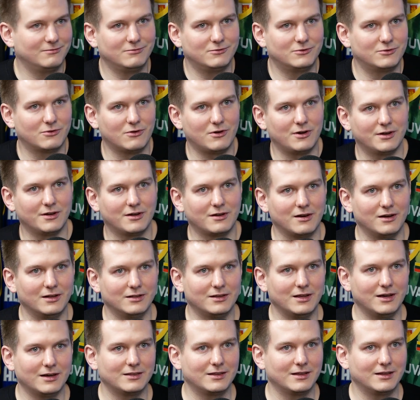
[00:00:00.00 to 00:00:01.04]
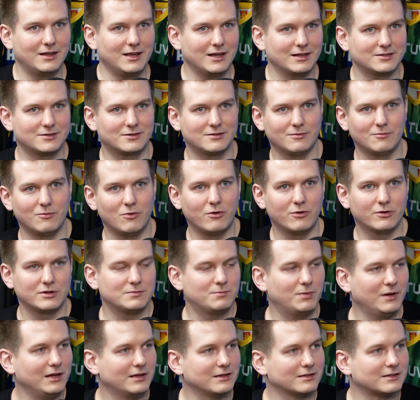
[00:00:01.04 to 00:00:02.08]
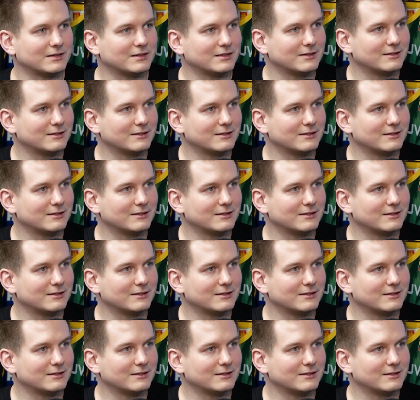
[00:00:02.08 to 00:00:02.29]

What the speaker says: draw the contact and get some more space.